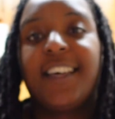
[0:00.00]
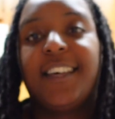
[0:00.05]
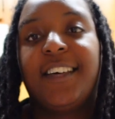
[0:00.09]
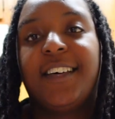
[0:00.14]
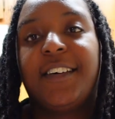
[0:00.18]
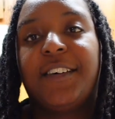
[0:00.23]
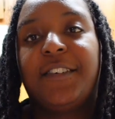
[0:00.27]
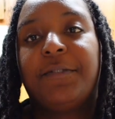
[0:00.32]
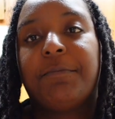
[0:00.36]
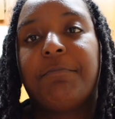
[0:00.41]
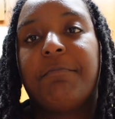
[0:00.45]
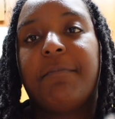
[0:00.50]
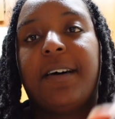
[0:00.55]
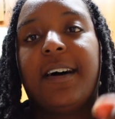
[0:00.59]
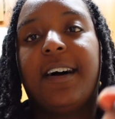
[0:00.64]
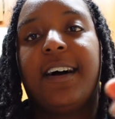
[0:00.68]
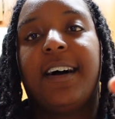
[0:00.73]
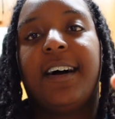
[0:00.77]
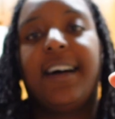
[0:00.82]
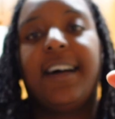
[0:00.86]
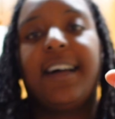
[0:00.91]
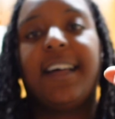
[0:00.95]
of
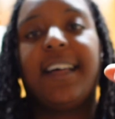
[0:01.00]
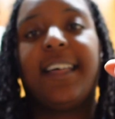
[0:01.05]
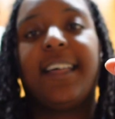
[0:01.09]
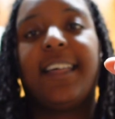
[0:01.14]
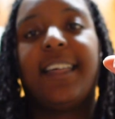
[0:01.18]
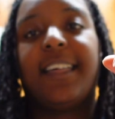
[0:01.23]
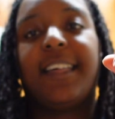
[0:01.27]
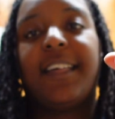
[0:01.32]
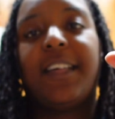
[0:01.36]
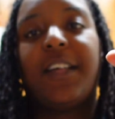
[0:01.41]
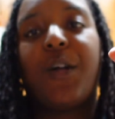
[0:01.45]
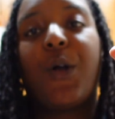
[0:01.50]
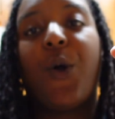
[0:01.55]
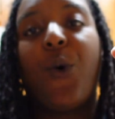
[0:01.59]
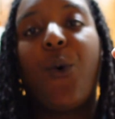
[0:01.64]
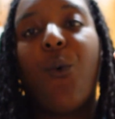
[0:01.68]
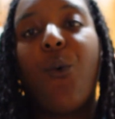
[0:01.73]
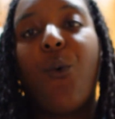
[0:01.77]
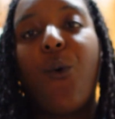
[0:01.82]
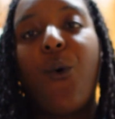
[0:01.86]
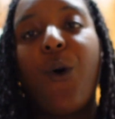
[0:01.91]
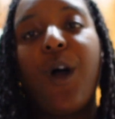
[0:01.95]
my
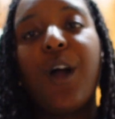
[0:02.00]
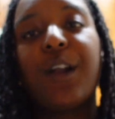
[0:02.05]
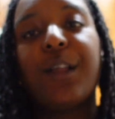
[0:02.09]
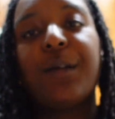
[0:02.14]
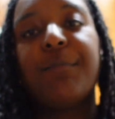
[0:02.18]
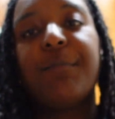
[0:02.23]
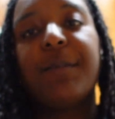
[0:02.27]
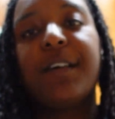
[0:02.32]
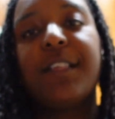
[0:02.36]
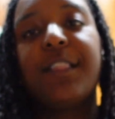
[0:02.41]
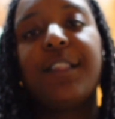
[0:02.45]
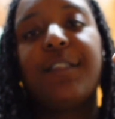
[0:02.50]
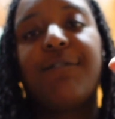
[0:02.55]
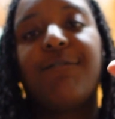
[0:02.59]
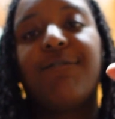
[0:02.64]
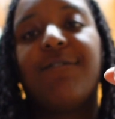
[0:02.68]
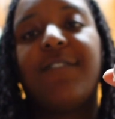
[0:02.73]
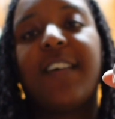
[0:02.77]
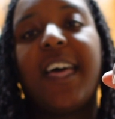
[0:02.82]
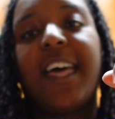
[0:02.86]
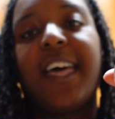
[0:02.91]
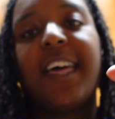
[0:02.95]
watermelon
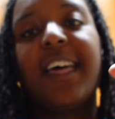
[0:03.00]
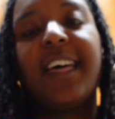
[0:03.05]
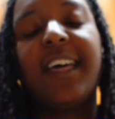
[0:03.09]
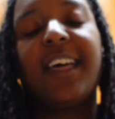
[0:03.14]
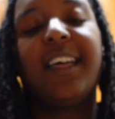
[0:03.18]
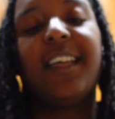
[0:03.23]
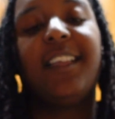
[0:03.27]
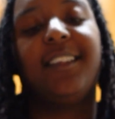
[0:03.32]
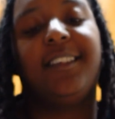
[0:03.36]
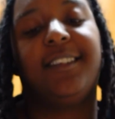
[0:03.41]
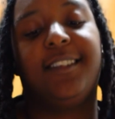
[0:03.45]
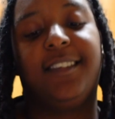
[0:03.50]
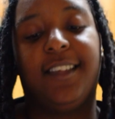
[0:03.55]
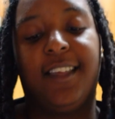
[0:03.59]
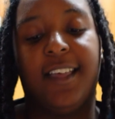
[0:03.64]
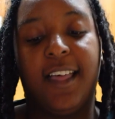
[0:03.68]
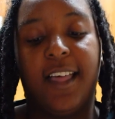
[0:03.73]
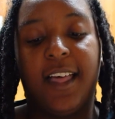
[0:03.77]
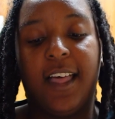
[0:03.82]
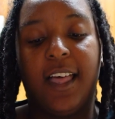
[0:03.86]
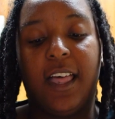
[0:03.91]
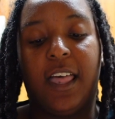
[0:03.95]
fast.
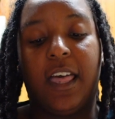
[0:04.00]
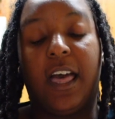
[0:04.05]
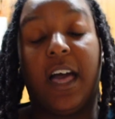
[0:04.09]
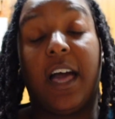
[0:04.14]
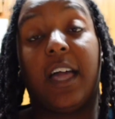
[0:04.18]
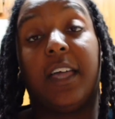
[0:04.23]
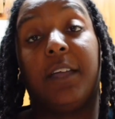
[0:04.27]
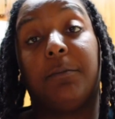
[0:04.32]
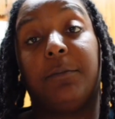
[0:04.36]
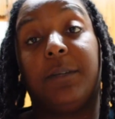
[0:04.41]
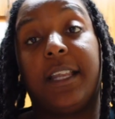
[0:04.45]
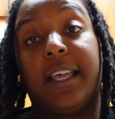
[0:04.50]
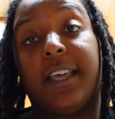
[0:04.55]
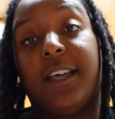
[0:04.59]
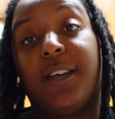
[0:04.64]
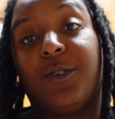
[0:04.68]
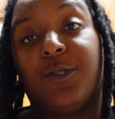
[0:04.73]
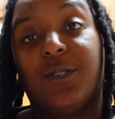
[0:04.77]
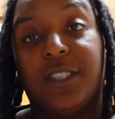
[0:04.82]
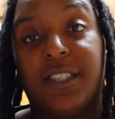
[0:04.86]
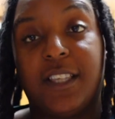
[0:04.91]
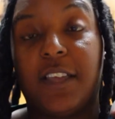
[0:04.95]
I am
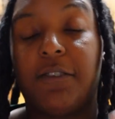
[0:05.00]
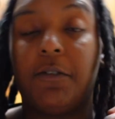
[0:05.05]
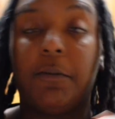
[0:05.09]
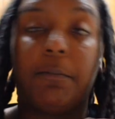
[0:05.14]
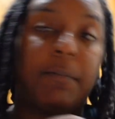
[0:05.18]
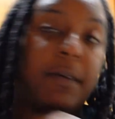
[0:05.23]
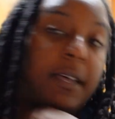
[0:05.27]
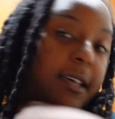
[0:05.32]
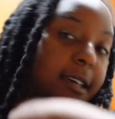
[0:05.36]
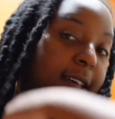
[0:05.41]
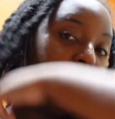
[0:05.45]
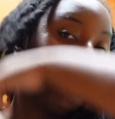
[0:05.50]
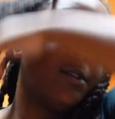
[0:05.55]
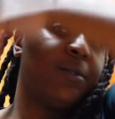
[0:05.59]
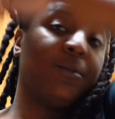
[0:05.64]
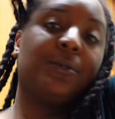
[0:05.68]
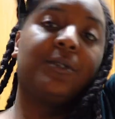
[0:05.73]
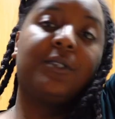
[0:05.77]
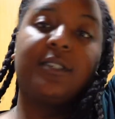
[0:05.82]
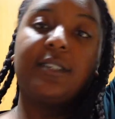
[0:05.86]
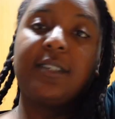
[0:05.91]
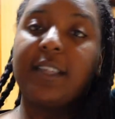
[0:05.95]
down seven
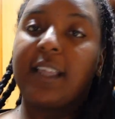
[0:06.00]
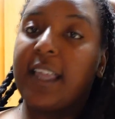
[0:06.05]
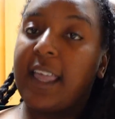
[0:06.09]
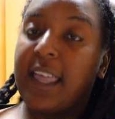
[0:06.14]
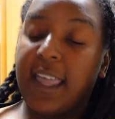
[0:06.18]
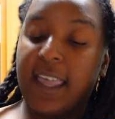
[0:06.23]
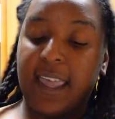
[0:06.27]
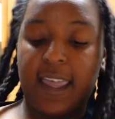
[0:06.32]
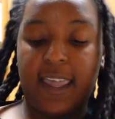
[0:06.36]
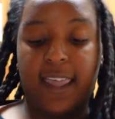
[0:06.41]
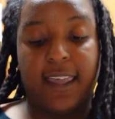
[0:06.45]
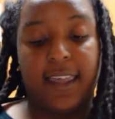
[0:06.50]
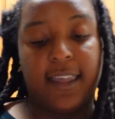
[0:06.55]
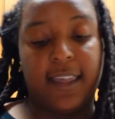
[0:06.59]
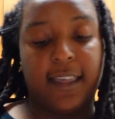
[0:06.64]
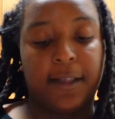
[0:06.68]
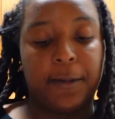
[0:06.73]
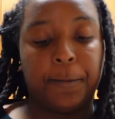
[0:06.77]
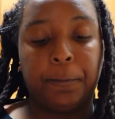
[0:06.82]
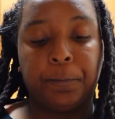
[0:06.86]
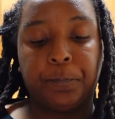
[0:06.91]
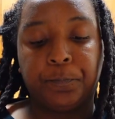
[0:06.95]
pounds
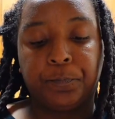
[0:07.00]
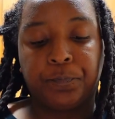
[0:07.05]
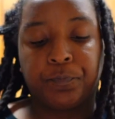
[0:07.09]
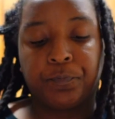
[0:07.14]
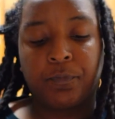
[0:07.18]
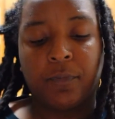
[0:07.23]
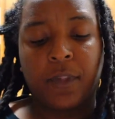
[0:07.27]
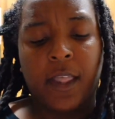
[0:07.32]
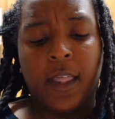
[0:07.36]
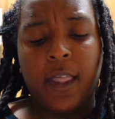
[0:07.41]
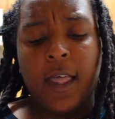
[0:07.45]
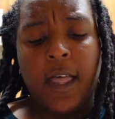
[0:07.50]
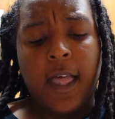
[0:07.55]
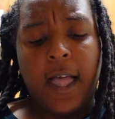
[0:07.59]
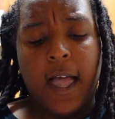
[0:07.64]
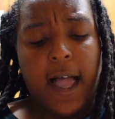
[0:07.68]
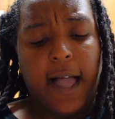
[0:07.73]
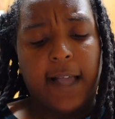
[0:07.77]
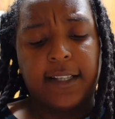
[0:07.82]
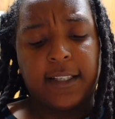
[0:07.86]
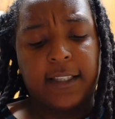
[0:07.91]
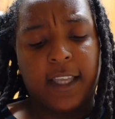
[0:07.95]
and
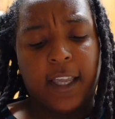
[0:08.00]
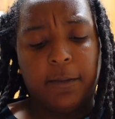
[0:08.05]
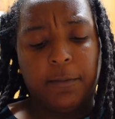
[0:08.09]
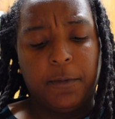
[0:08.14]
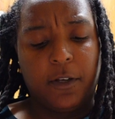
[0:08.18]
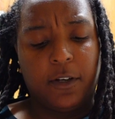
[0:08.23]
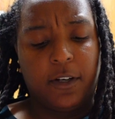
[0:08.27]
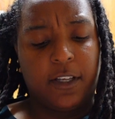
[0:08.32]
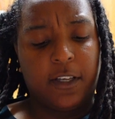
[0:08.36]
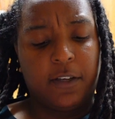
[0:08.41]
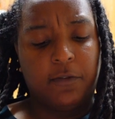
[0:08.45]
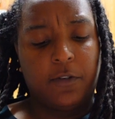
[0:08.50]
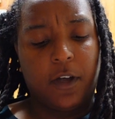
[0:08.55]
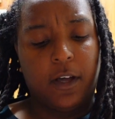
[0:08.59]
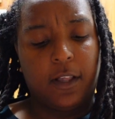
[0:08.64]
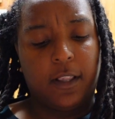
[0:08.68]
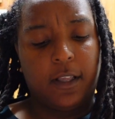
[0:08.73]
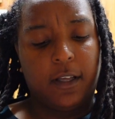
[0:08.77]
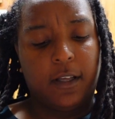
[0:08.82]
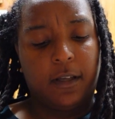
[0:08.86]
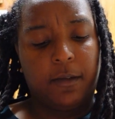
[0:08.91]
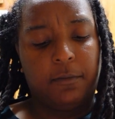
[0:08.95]
I just came here to give y'all
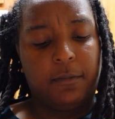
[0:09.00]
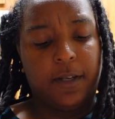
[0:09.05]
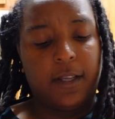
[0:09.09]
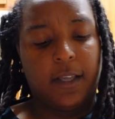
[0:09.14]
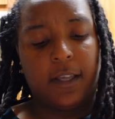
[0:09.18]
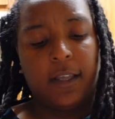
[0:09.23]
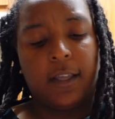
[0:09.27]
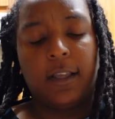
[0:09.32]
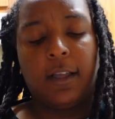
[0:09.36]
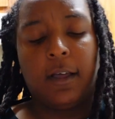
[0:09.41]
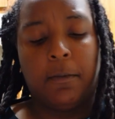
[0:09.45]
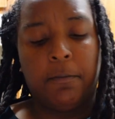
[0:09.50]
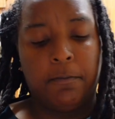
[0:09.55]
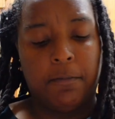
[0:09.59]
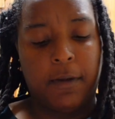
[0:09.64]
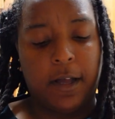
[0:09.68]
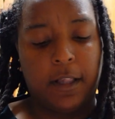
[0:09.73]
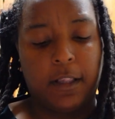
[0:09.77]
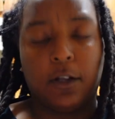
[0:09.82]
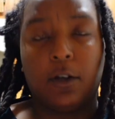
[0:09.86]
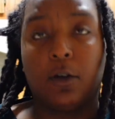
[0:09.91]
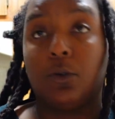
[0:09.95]
an update. I'm
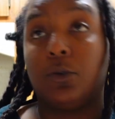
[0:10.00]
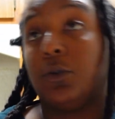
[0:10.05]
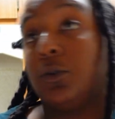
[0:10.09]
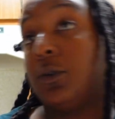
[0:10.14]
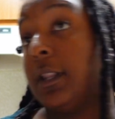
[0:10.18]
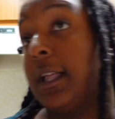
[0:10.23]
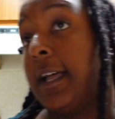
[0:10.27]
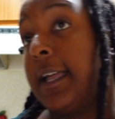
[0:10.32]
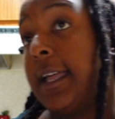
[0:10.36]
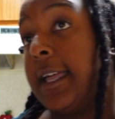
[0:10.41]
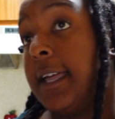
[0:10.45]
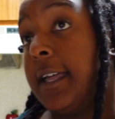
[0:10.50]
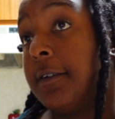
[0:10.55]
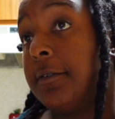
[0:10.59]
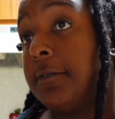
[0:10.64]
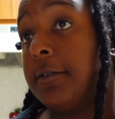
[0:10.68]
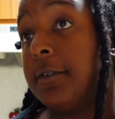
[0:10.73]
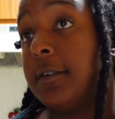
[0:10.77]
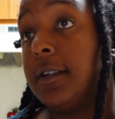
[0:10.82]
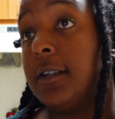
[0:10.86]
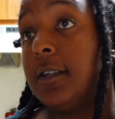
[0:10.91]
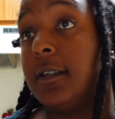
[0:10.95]
probably going to do like
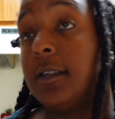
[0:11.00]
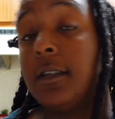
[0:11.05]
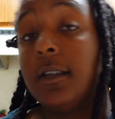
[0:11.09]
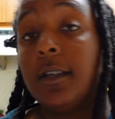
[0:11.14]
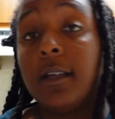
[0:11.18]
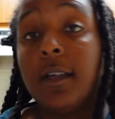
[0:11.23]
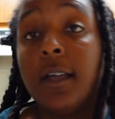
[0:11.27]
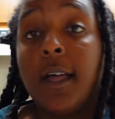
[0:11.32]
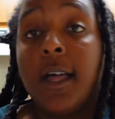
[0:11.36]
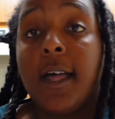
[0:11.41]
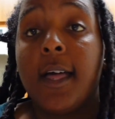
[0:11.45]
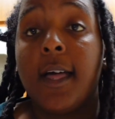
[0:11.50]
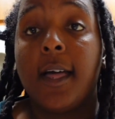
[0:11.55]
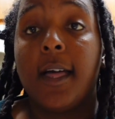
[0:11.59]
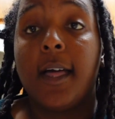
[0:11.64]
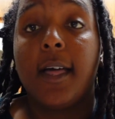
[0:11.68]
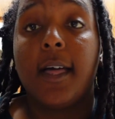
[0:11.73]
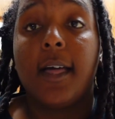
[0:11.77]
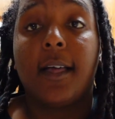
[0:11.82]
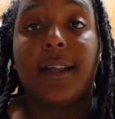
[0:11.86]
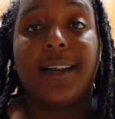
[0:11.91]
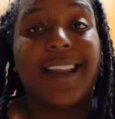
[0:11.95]
every,
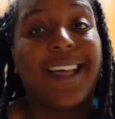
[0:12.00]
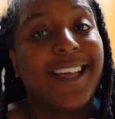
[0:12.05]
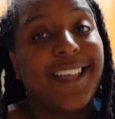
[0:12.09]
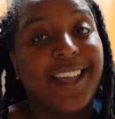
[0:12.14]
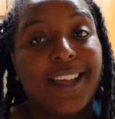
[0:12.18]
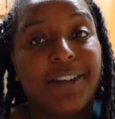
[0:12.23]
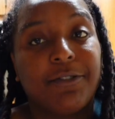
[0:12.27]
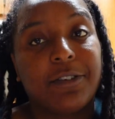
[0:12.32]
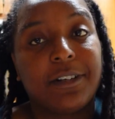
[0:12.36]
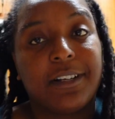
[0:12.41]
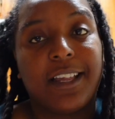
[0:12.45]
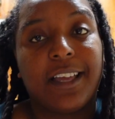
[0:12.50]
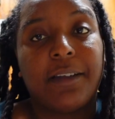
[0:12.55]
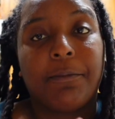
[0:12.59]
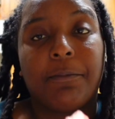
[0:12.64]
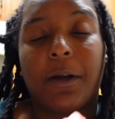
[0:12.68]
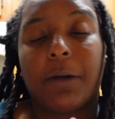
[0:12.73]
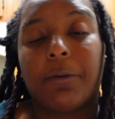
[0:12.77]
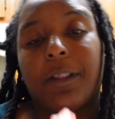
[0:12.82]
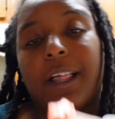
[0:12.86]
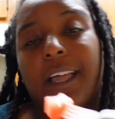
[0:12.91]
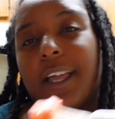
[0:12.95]
not every day,
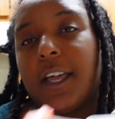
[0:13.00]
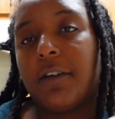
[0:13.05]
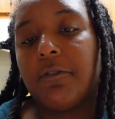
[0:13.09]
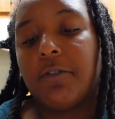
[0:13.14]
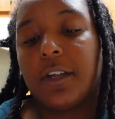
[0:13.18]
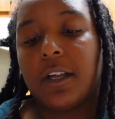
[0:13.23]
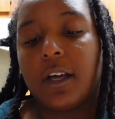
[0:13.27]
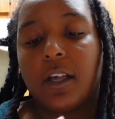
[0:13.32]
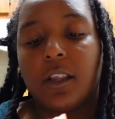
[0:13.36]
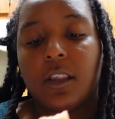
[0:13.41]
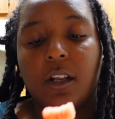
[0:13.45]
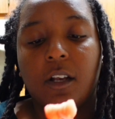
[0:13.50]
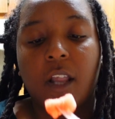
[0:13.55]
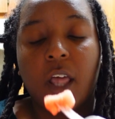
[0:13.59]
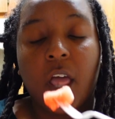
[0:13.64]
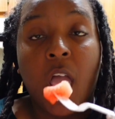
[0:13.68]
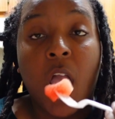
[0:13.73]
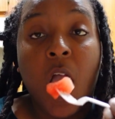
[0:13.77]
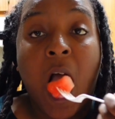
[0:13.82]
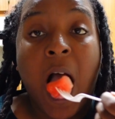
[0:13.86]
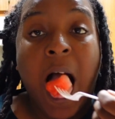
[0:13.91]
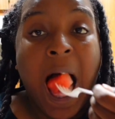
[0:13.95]
probably like every other
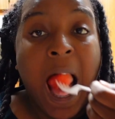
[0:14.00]
day,